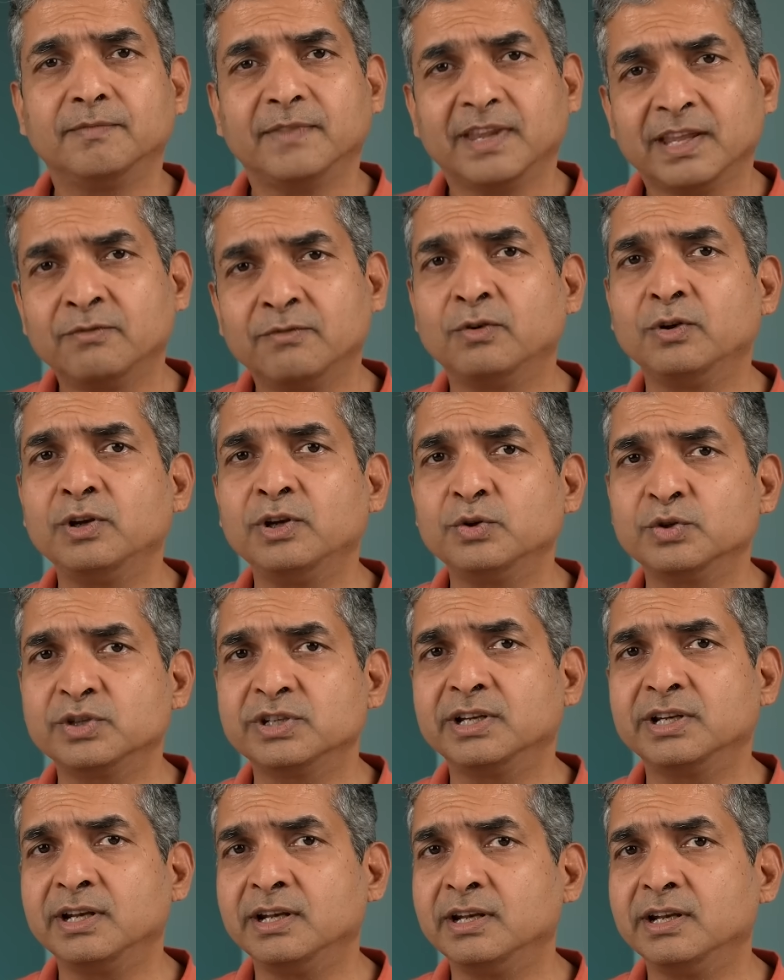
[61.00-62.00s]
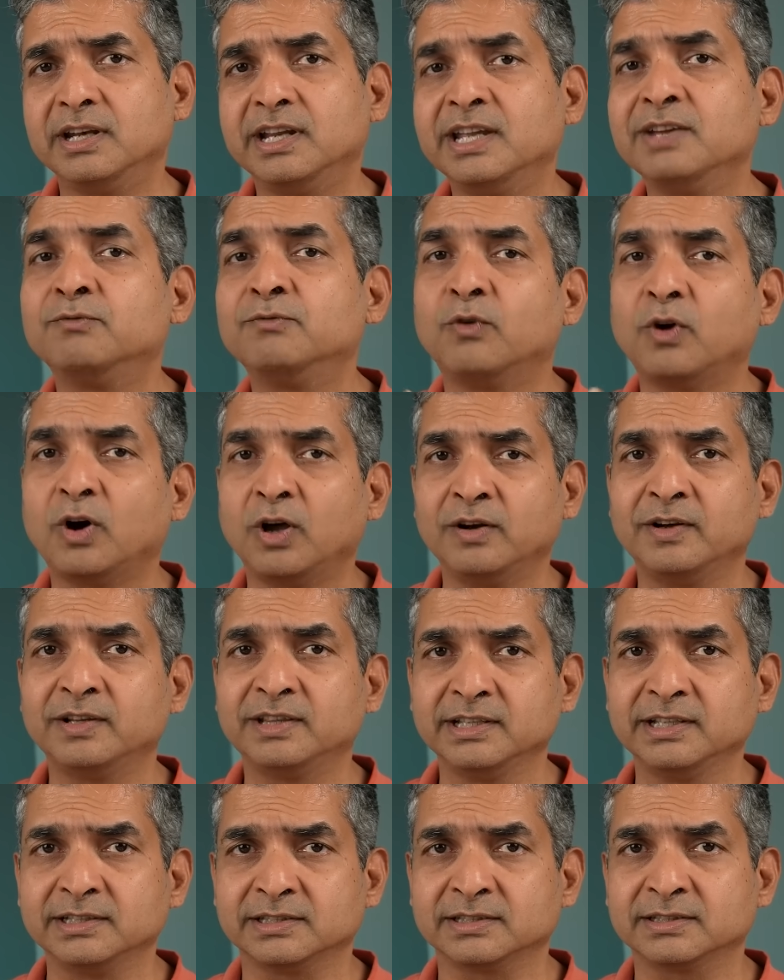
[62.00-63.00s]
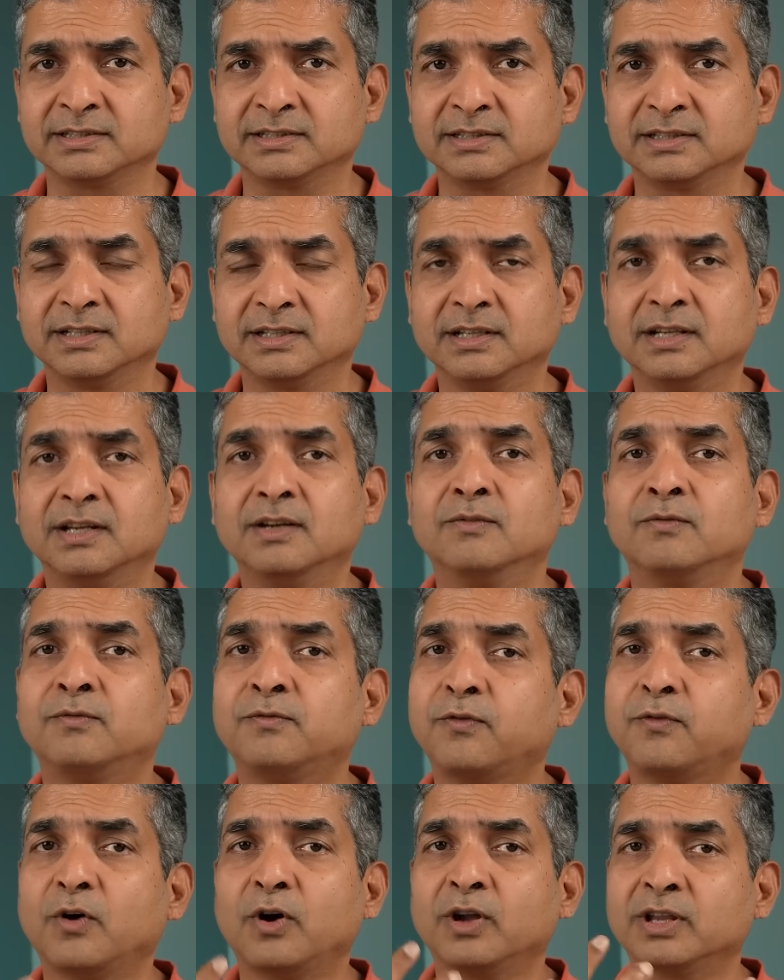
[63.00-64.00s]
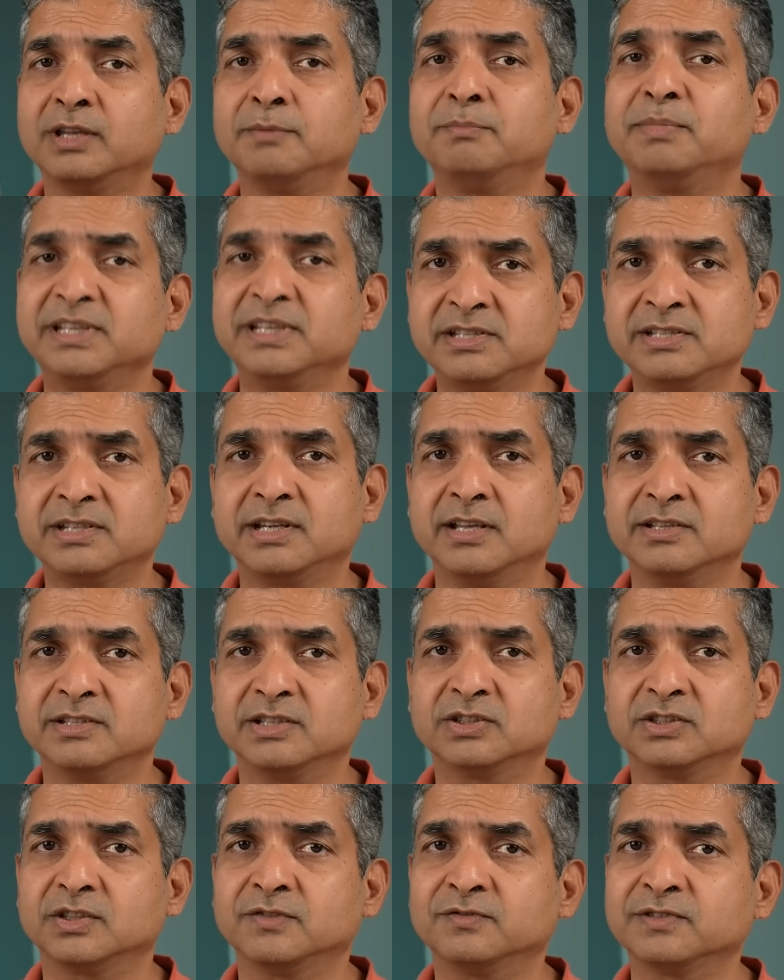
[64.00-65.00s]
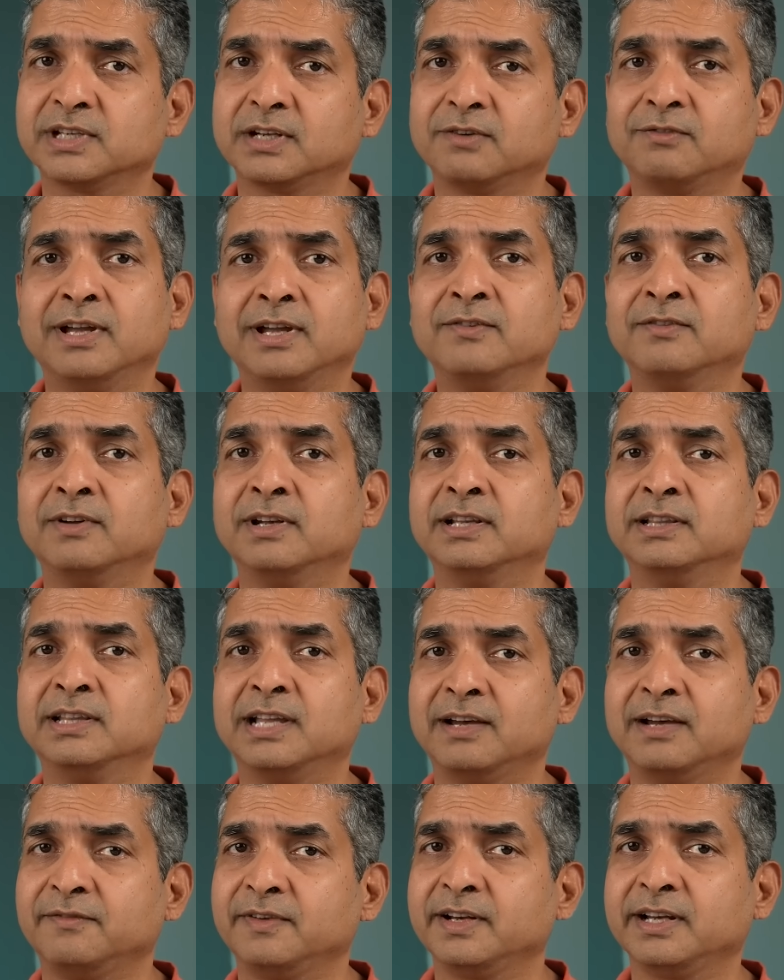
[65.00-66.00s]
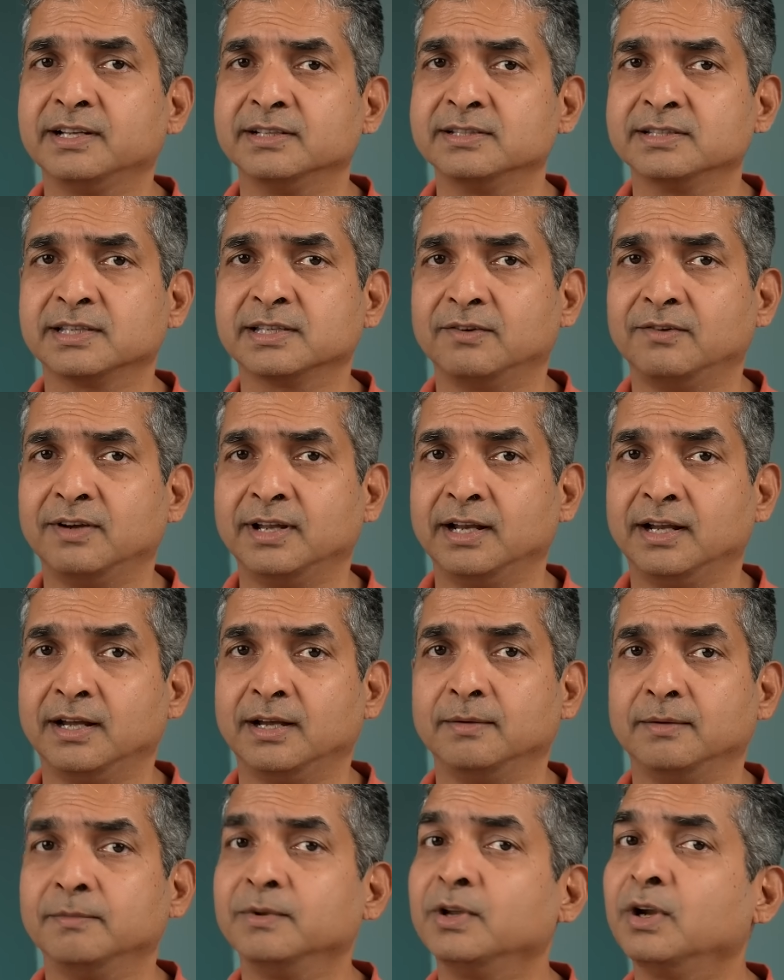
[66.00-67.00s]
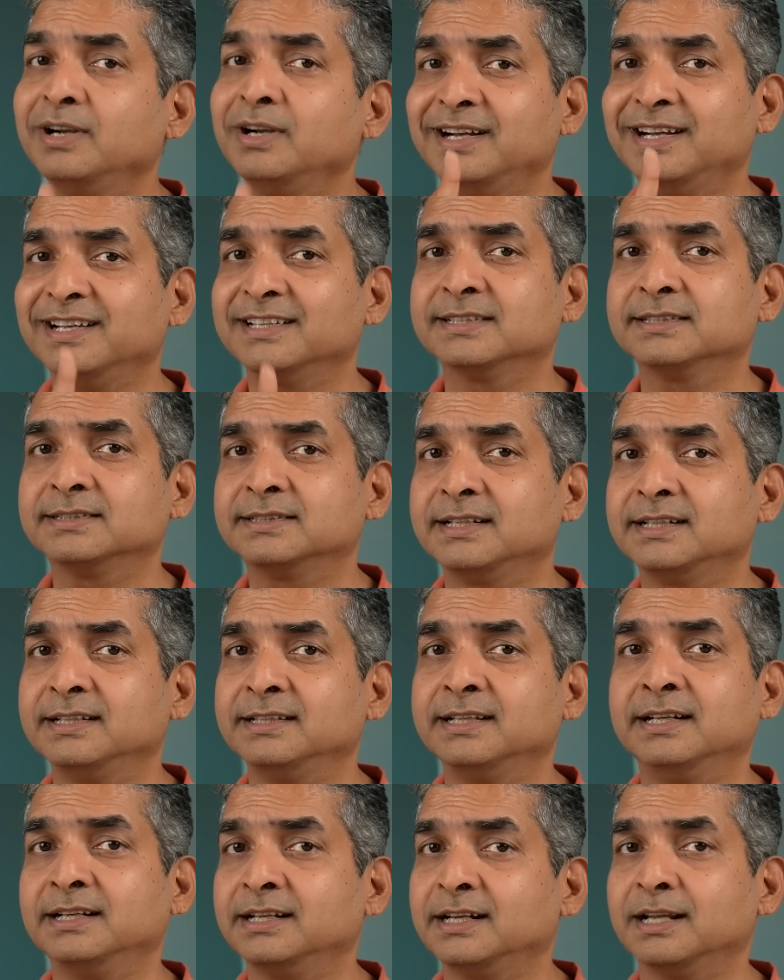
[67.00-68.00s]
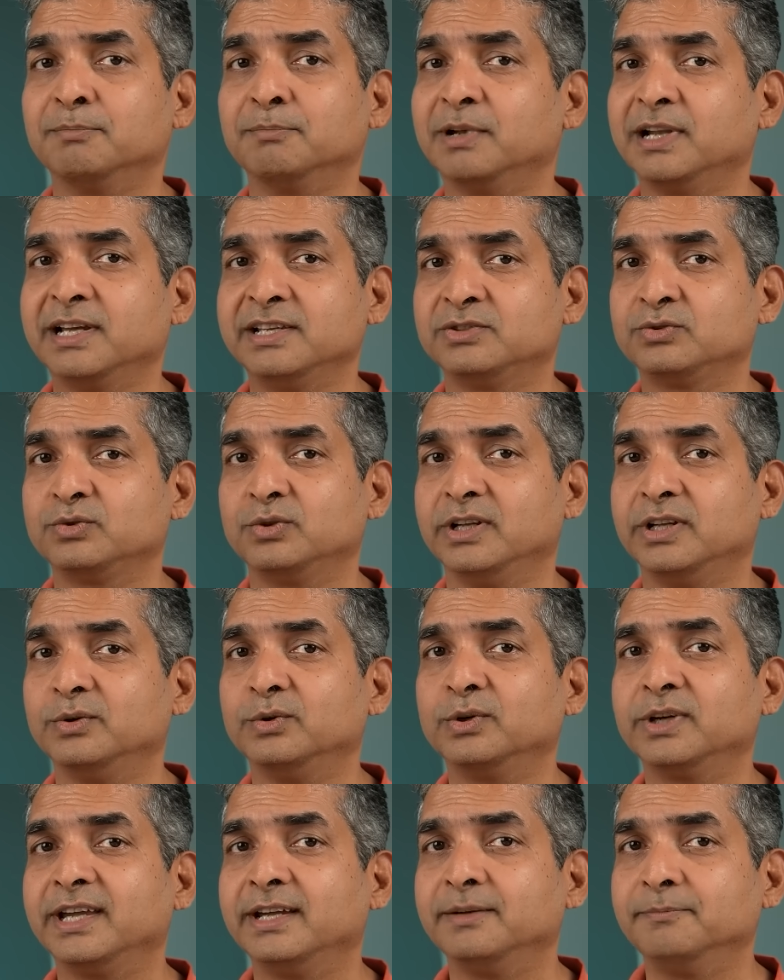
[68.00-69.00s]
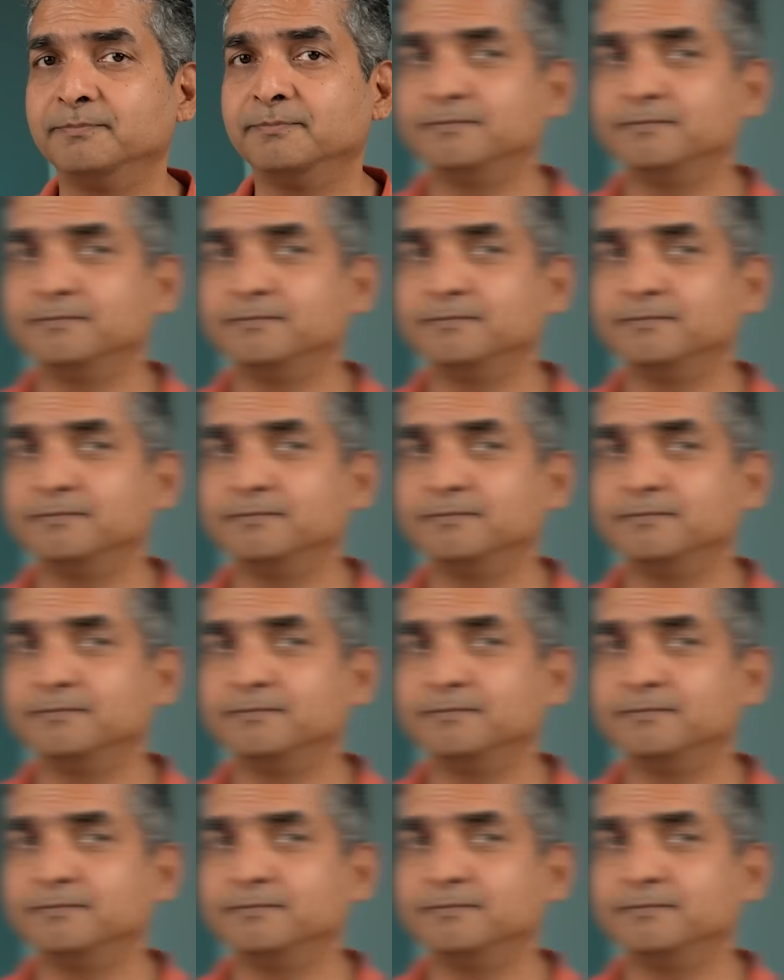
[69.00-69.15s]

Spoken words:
evolution evolved this for the best chances of survival in the African savanna. Not necessary that it applies today, okay?